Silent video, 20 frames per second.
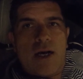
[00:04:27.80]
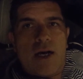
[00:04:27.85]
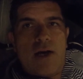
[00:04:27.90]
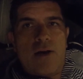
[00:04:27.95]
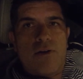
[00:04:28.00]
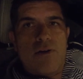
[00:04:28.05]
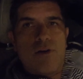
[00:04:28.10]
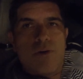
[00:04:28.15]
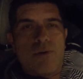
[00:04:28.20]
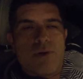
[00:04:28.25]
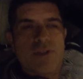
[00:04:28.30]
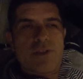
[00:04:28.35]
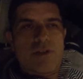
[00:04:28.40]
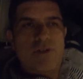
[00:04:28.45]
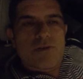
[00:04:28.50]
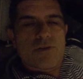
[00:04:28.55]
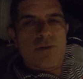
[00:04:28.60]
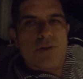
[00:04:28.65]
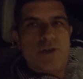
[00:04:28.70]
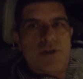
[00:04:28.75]
I don't know what's in
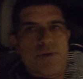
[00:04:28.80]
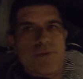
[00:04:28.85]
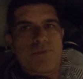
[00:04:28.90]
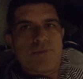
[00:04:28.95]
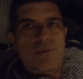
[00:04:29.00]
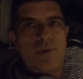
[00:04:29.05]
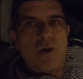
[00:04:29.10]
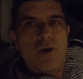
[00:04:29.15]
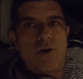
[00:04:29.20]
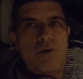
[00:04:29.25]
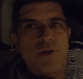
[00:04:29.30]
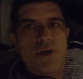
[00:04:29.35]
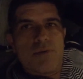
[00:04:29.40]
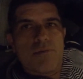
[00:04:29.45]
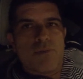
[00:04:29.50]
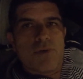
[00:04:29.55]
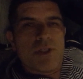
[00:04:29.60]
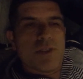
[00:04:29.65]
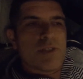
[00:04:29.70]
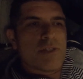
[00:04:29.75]
store. Oh,
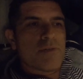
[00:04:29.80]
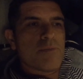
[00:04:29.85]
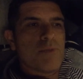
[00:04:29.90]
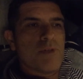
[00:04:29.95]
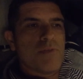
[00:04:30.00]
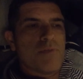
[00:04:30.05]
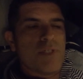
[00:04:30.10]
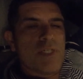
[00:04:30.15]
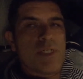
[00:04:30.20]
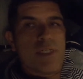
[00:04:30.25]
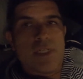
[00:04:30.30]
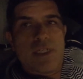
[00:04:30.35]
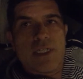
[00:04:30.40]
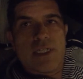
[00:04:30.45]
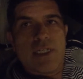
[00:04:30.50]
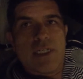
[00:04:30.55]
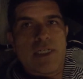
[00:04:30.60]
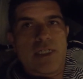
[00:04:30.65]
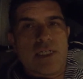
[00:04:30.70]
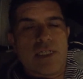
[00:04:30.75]
in Brees's movie,
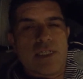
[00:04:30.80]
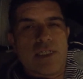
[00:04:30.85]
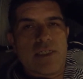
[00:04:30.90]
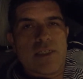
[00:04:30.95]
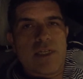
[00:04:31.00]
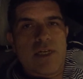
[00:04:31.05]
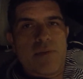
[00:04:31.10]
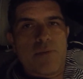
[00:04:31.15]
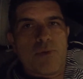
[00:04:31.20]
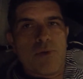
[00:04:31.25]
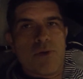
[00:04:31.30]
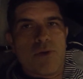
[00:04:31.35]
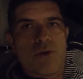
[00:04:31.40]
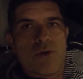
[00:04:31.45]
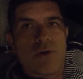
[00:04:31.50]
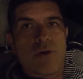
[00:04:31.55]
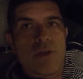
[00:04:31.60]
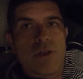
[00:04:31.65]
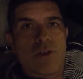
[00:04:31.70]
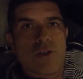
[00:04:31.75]

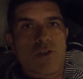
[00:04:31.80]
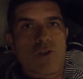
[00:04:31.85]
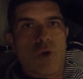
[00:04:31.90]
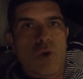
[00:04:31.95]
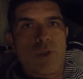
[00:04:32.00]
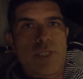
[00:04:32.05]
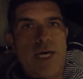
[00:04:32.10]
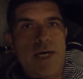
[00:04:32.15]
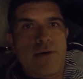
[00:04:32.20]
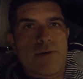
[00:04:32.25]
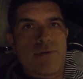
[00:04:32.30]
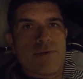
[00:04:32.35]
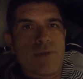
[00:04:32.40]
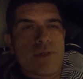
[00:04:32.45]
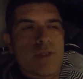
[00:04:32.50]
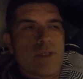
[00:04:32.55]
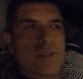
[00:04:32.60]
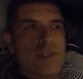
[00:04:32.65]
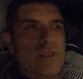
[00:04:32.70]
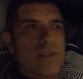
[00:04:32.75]
Deadpool sold out.
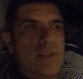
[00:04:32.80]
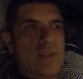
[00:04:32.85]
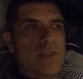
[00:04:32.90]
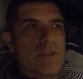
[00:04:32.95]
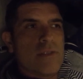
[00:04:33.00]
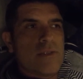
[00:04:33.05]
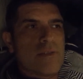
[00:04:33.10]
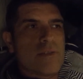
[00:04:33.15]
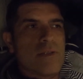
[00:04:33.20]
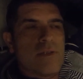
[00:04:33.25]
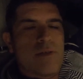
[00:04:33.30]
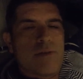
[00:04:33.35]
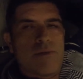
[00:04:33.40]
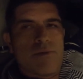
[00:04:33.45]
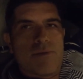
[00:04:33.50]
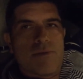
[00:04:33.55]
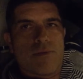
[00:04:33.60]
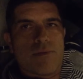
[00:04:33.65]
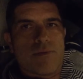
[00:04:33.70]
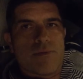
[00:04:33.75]

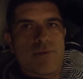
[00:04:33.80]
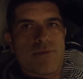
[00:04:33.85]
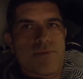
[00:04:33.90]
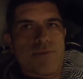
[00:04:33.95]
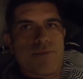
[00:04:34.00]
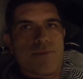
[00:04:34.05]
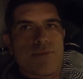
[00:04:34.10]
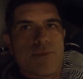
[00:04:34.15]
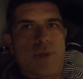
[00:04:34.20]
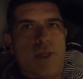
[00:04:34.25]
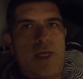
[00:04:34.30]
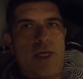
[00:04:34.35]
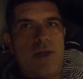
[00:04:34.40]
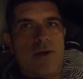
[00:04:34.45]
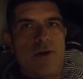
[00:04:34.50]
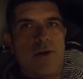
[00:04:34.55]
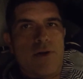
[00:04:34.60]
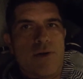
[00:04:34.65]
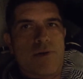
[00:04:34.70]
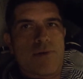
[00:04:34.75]
So I
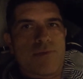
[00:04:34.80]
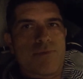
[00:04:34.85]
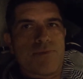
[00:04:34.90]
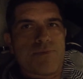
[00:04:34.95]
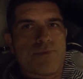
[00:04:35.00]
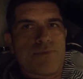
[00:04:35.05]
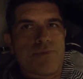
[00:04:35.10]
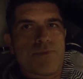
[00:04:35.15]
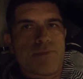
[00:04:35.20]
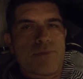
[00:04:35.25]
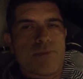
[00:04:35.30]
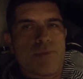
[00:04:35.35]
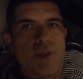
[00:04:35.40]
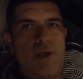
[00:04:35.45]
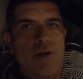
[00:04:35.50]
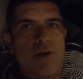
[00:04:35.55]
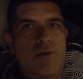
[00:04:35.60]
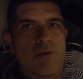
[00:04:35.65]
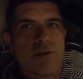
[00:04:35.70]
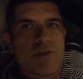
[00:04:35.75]
don't know.
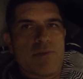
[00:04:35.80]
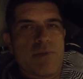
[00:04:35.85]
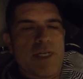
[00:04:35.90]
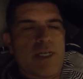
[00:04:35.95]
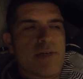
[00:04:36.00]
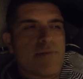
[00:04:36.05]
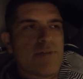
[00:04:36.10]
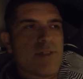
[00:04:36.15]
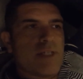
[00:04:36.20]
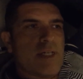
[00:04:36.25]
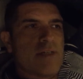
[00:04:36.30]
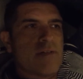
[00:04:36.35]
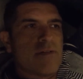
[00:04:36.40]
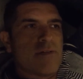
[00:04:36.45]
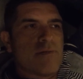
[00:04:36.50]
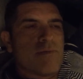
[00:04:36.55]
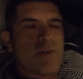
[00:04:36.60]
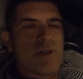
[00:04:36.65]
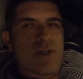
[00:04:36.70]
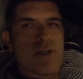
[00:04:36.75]
I don't know what to make up tonight
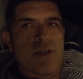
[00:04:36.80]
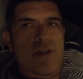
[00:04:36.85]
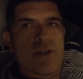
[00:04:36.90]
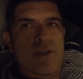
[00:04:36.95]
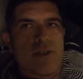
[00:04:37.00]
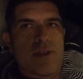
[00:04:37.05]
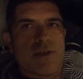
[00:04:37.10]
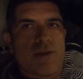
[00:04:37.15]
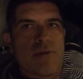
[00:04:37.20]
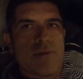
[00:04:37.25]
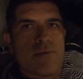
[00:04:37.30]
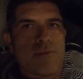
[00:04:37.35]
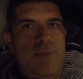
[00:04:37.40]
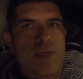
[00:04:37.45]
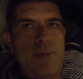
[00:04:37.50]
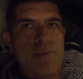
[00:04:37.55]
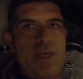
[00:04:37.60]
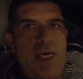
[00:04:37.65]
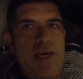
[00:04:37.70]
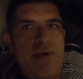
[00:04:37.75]
so far,
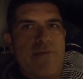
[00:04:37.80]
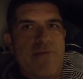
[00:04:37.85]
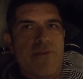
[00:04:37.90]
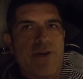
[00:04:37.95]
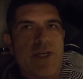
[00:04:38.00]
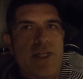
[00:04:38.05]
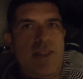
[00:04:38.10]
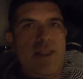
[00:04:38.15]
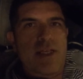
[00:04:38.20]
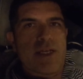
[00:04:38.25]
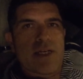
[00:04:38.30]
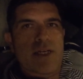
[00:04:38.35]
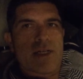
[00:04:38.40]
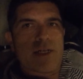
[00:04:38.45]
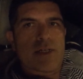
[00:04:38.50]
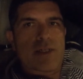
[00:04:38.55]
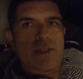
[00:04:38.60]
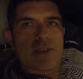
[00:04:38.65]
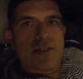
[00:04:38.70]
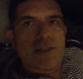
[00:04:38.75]
but I'm game for anything.
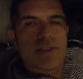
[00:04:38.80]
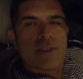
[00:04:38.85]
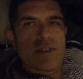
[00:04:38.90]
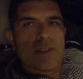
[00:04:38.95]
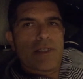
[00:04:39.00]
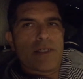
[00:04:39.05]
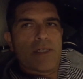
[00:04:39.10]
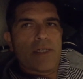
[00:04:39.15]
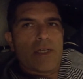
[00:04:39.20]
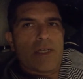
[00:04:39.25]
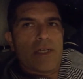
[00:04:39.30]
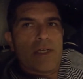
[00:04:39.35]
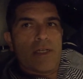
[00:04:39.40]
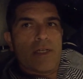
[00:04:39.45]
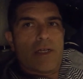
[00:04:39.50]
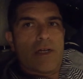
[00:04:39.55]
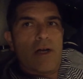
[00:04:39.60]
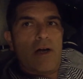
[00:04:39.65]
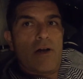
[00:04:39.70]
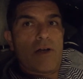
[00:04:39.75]

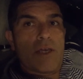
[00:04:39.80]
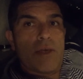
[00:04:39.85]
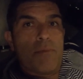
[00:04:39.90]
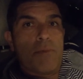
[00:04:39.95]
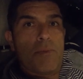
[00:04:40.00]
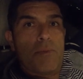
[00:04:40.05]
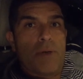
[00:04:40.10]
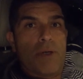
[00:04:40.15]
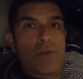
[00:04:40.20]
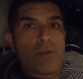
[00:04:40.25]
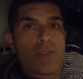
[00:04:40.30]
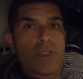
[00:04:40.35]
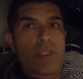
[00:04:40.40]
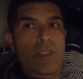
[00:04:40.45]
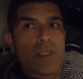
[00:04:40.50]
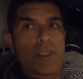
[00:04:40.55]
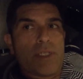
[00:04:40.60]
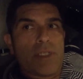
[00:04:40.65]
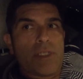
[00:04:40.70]
I'll keep you posted.